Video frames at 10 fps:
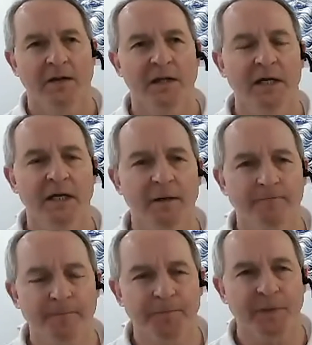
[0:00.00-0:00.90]
The,
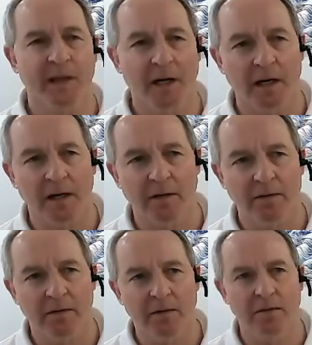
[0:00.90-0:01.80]

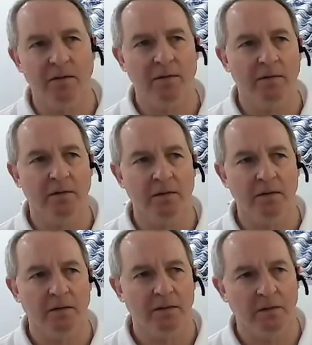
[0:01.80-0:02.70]
uh,
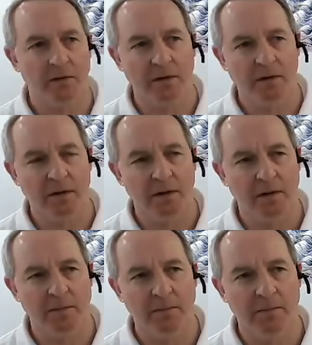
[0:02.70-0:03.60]

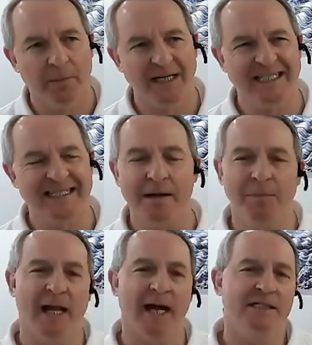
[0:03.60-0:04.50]
by
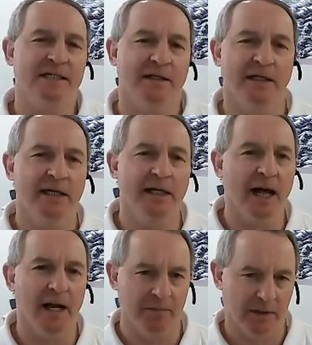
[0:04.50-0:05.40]
stabilizing the knee
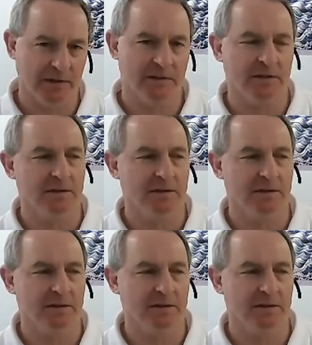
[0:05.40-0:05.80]
alignments,